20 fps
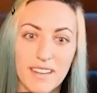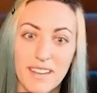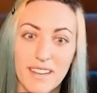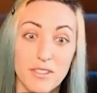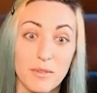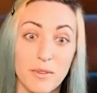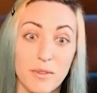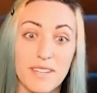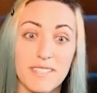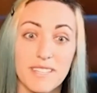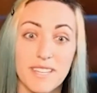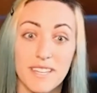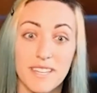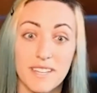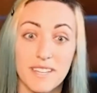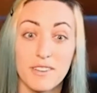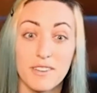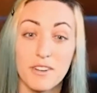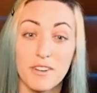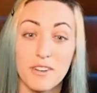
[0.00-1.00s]
And that's what I
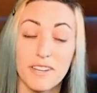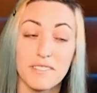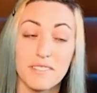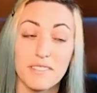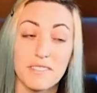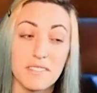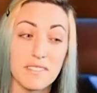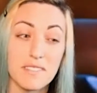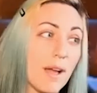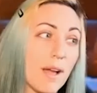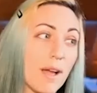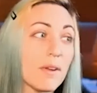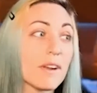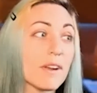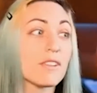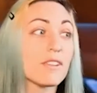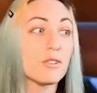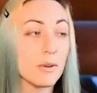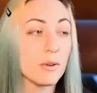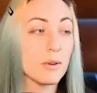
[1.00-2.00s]
did. Chris, I went
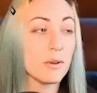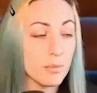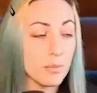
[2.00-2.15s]
on tour with